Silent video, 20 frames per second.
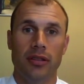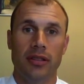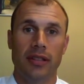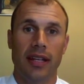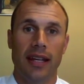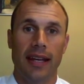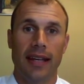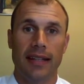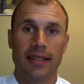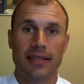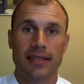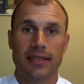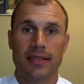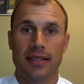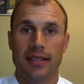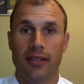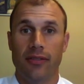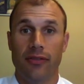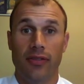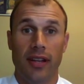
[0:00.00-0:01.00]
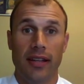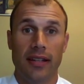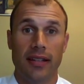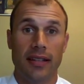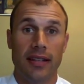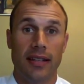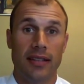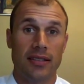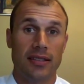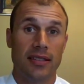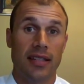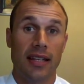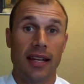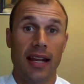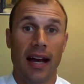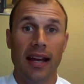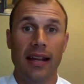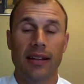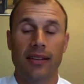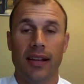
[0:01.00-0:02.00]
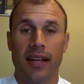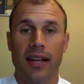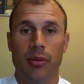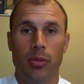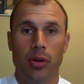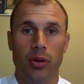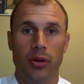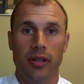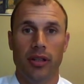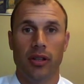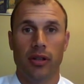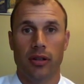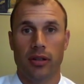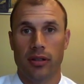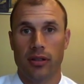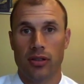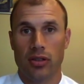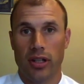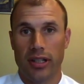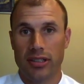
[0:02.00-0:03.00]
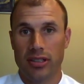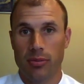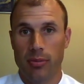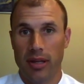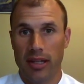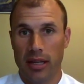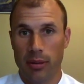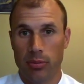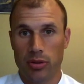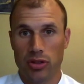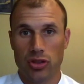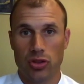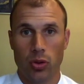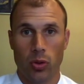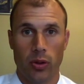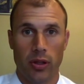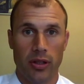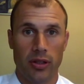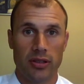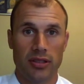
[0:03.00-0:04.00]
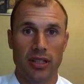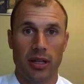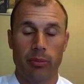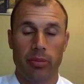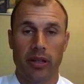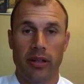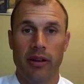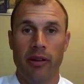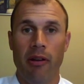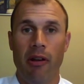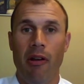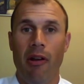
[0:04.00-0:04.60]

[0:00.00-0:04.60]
in case the defendant is denying liability or tries to make up a story or something,